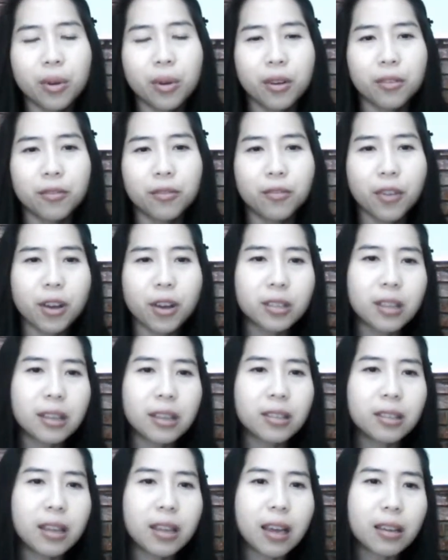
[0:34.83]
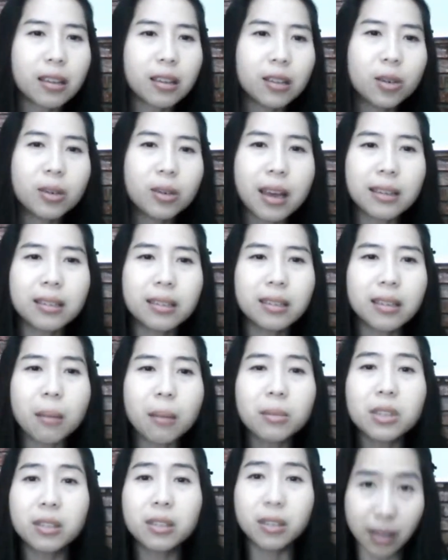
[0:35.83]
First, let's take a look at
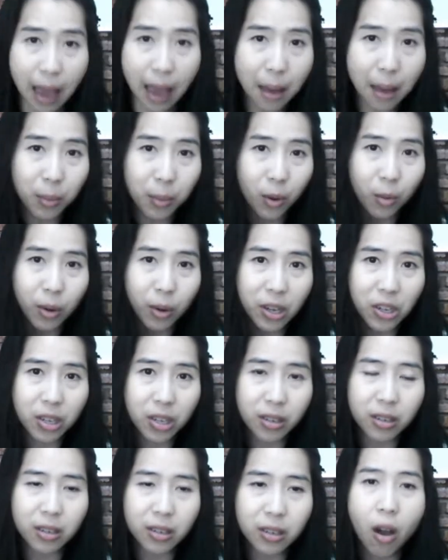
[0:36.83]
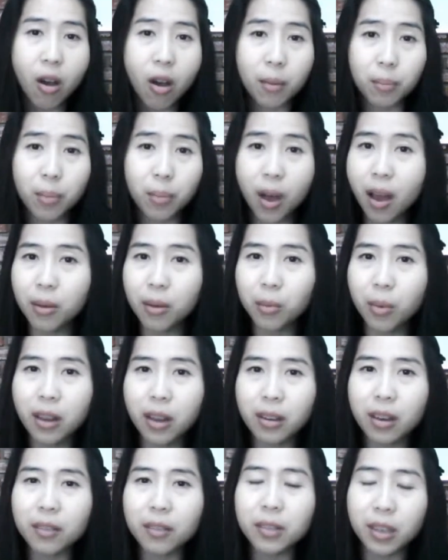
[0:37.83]
some sample questions on part 1
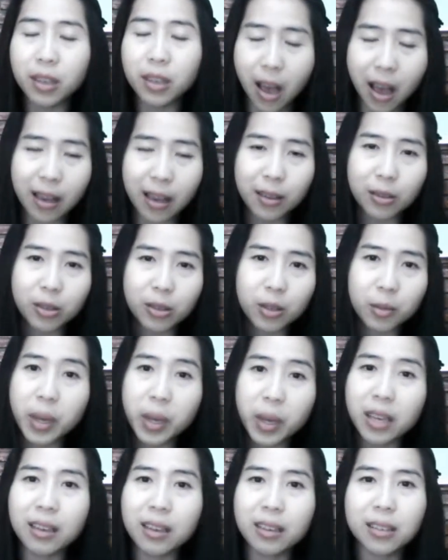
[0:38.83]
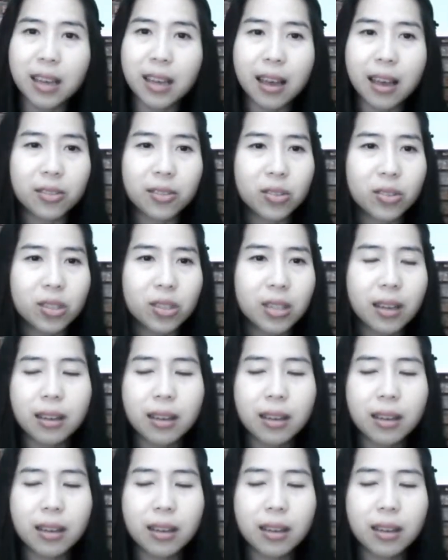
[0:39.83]
of the IELTS speaking test.